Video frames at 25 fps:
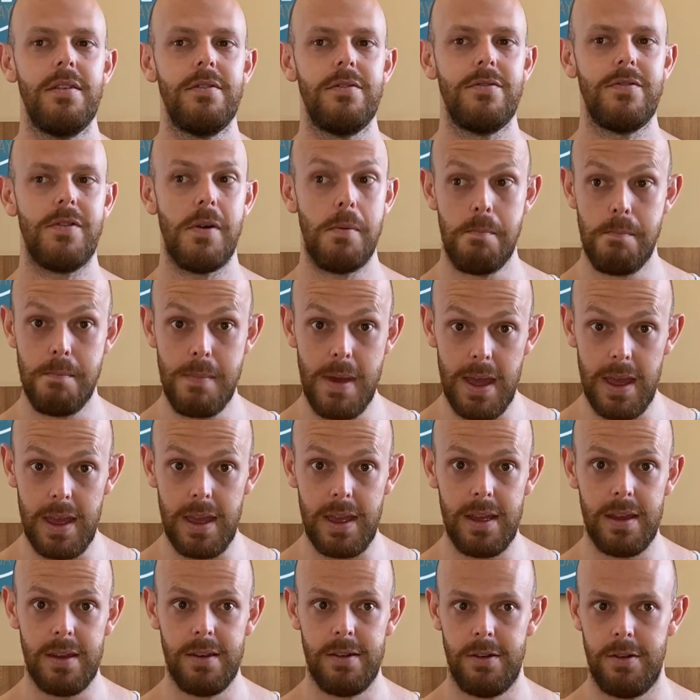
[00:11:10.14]
for
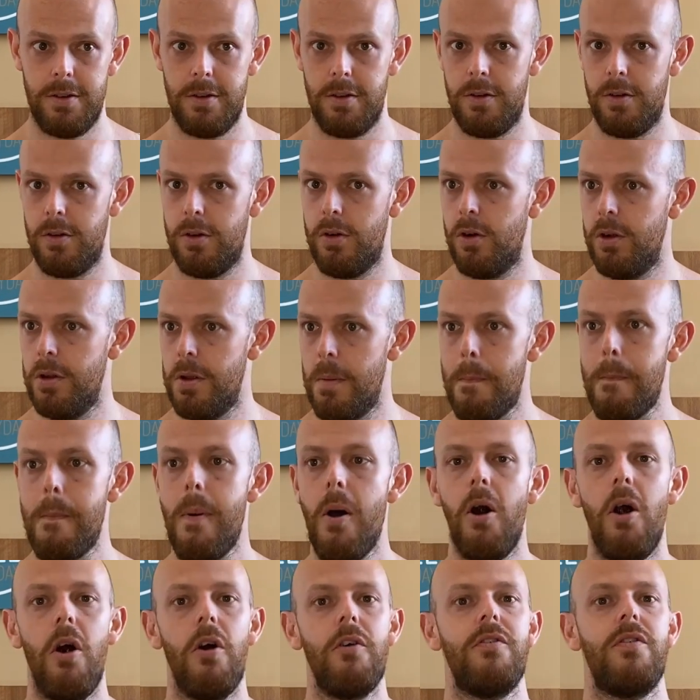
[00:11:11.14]
me on a
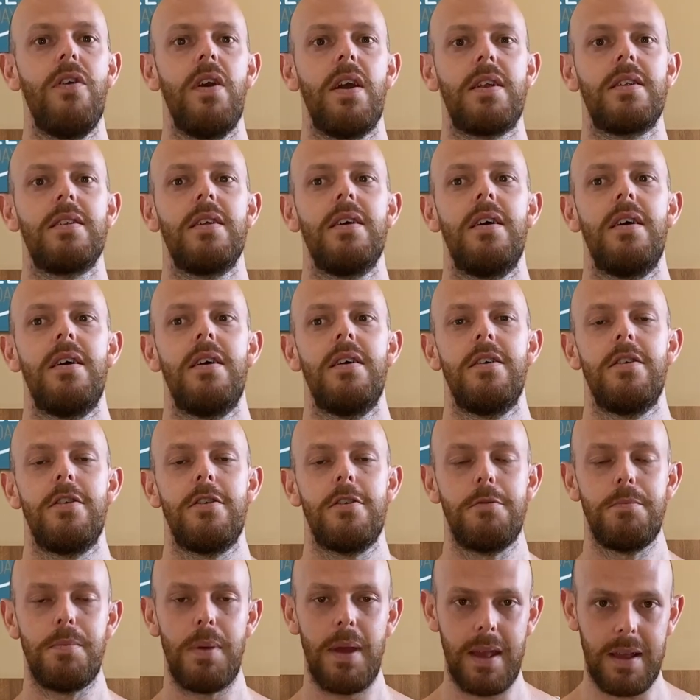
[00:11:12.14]
perfect
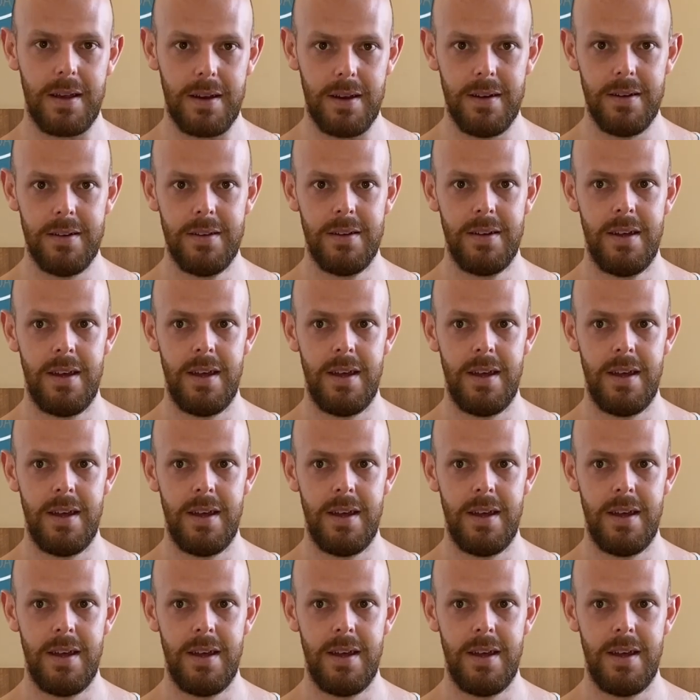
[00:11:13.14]
speaker.